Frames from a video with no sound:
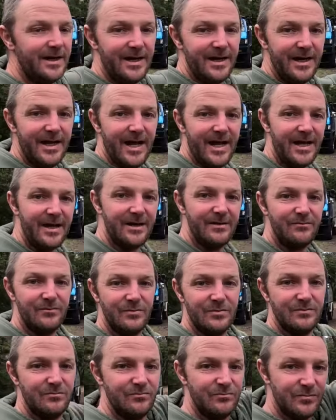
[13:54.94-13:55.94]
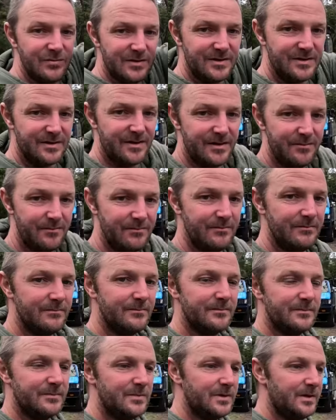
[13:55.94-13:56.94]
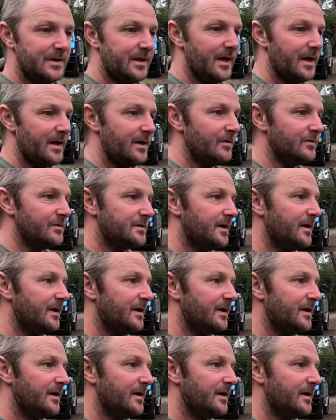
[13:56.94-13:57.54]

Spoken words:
it had a steep downhill.